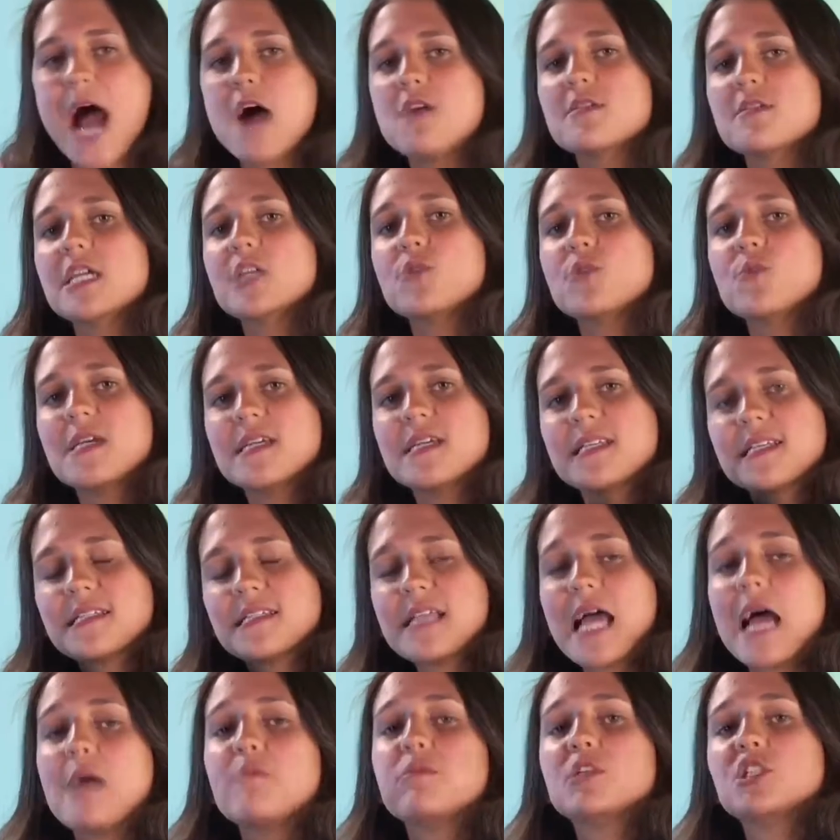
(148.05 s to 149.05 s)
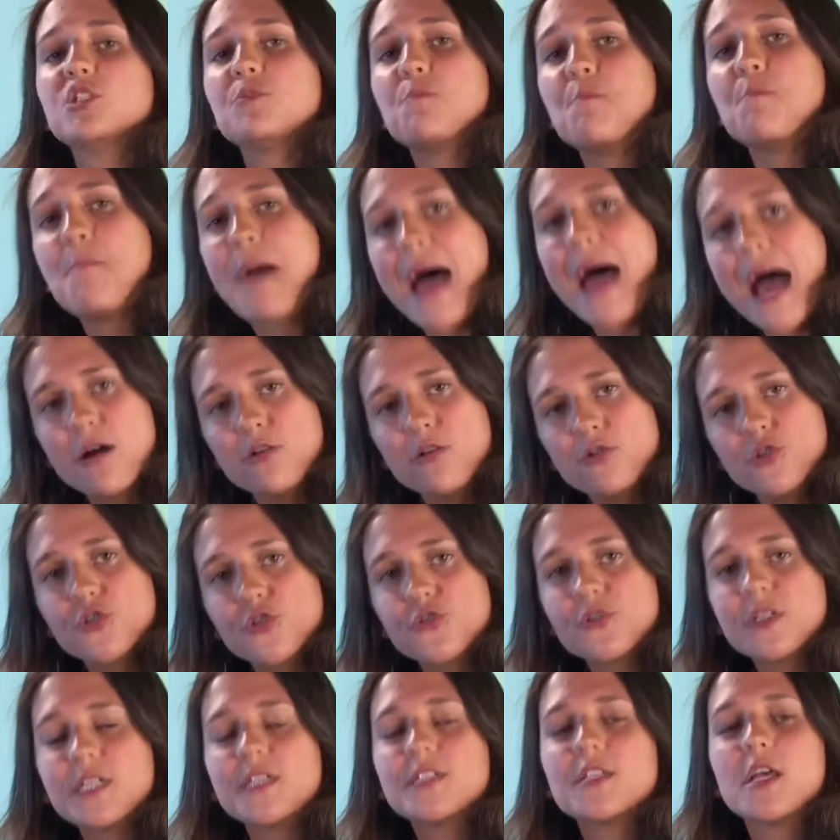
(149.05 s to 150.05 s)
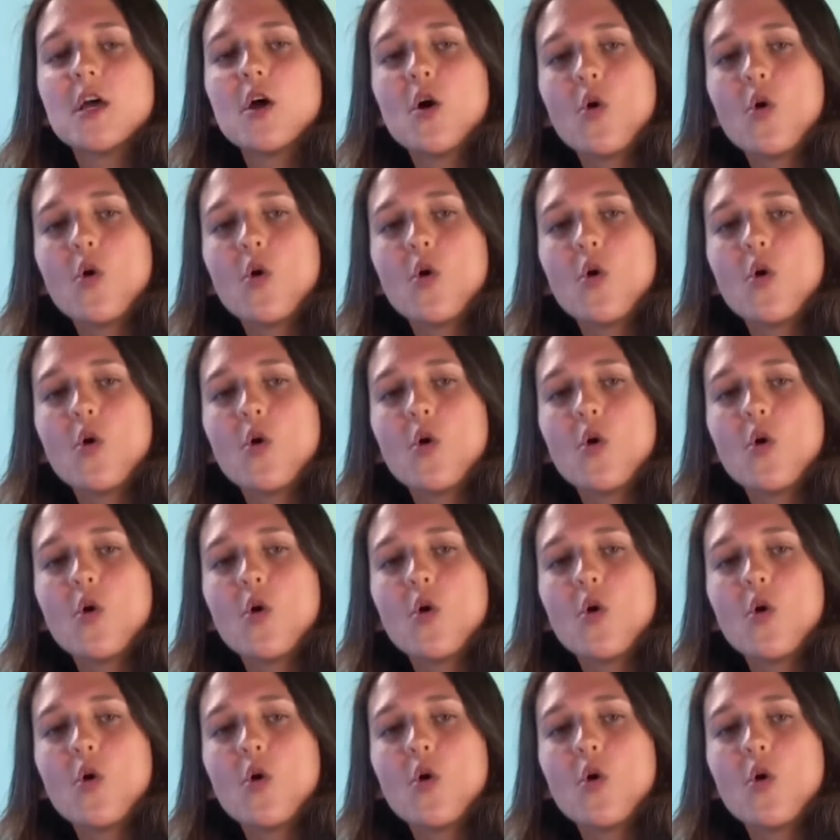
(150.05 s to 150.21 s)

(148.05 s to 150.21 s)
can we establish boundaries